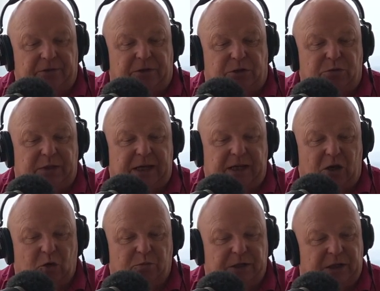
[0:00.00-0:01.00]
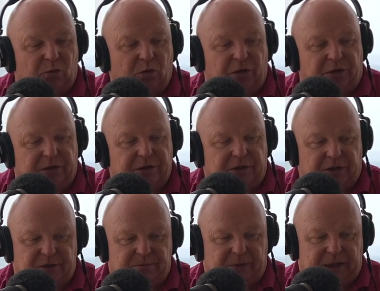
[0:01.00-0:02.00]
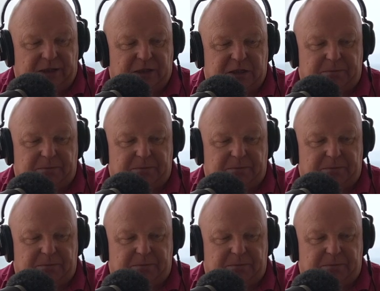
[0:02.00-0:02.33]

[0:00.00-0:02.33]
The UK opening one doesn't mean that